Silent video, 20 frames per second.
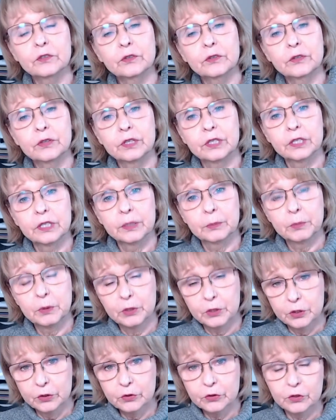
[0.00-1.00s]
the
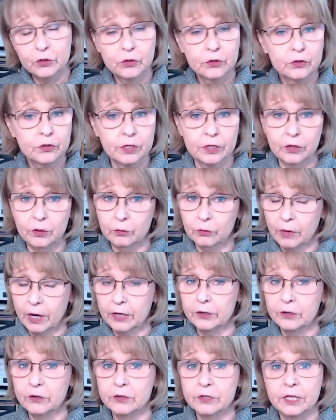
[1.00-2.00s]
producers and the
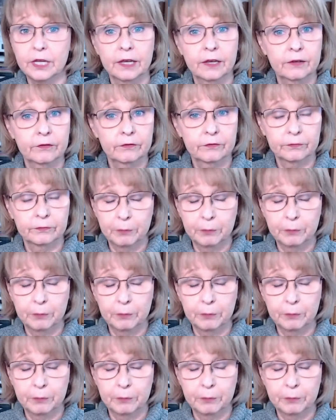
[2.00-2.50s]
writers have